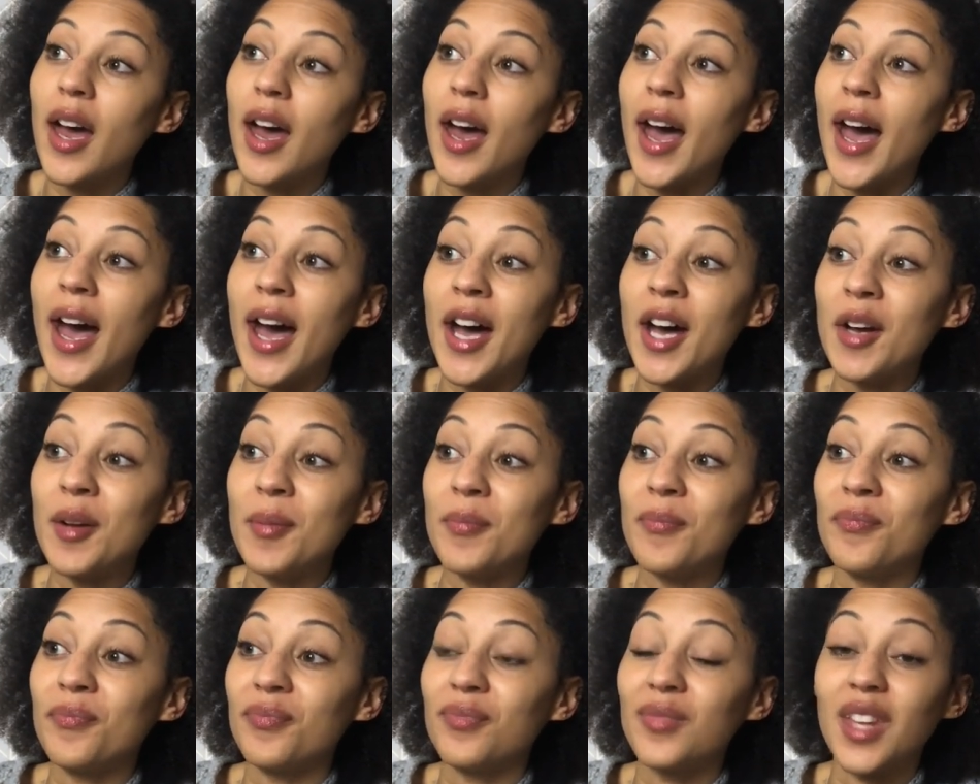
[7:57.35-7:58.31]

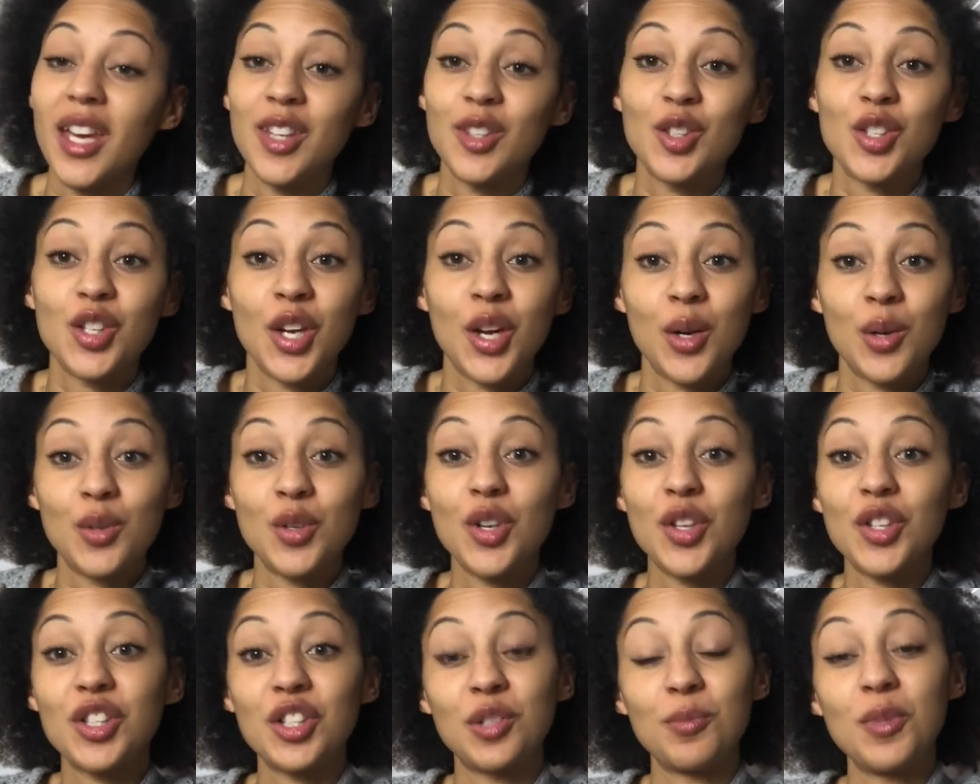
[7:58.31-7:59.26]
and so
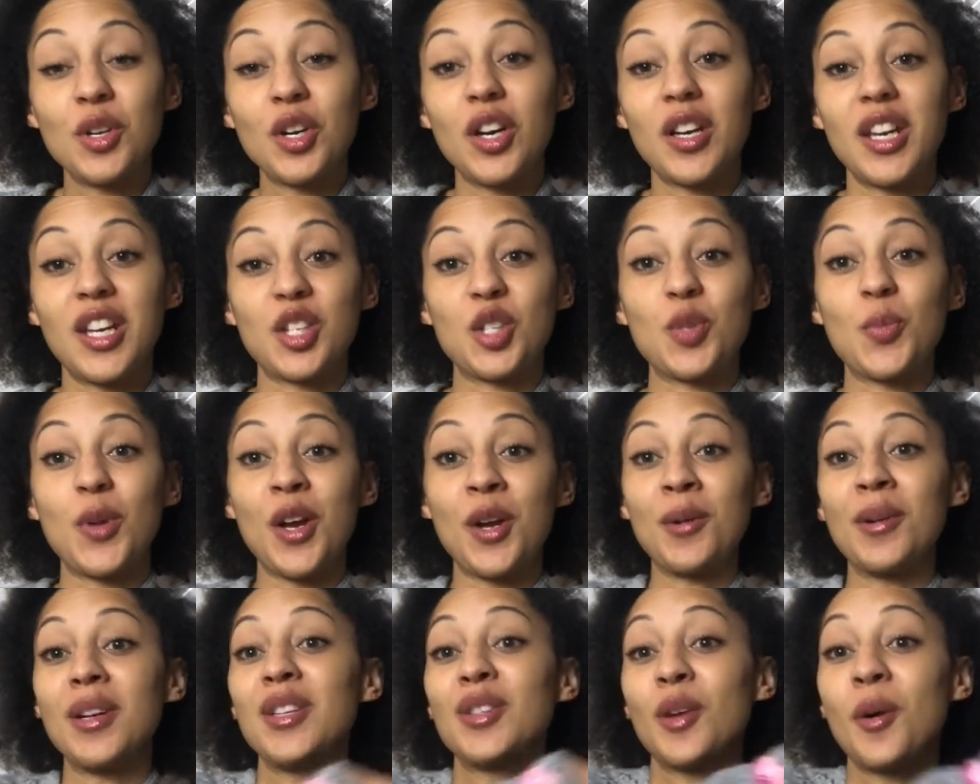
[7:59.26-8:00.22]
Nottingham Yarn Expo
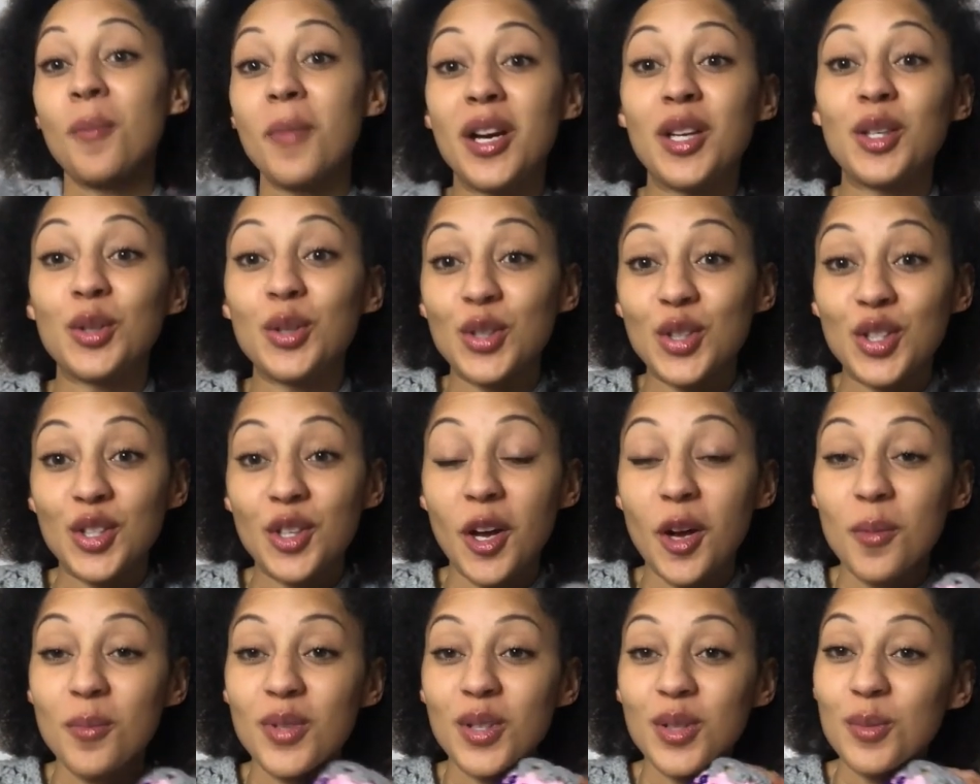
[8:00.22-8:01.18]
is on my doorstep,
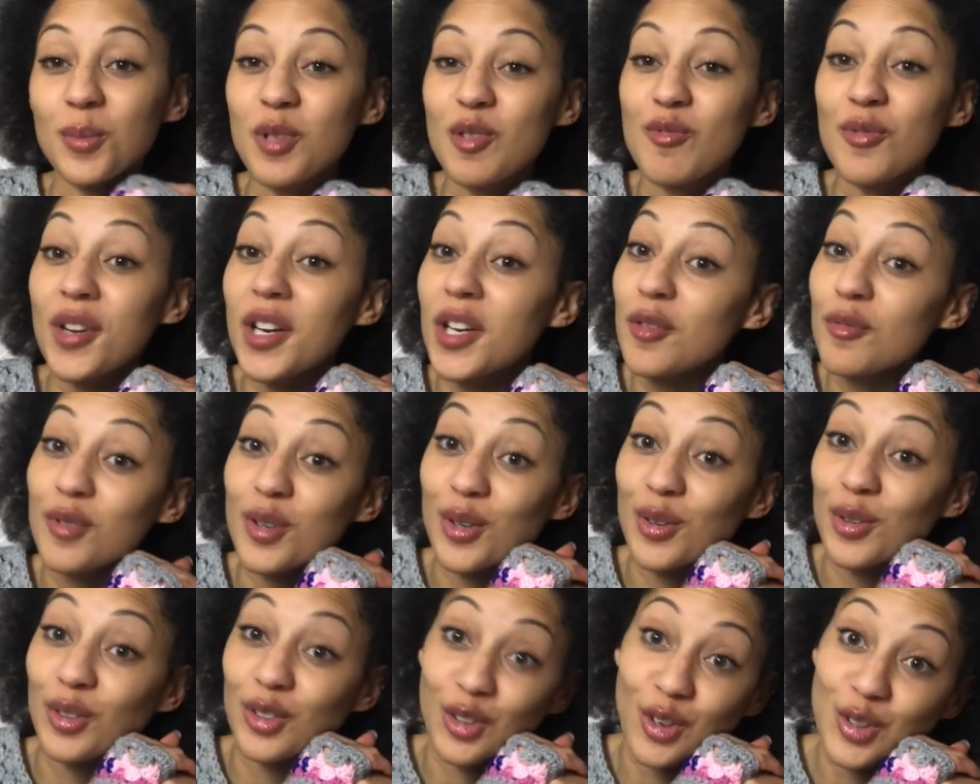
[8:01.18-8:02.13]
so it would be really
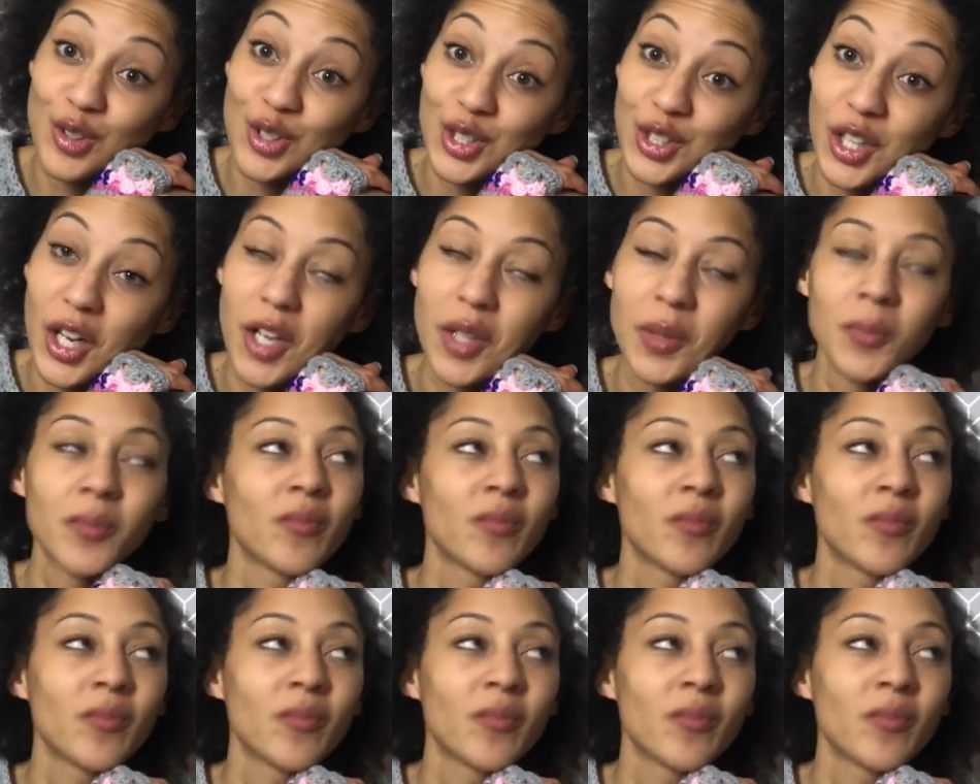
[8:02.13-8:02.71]
rude not to go.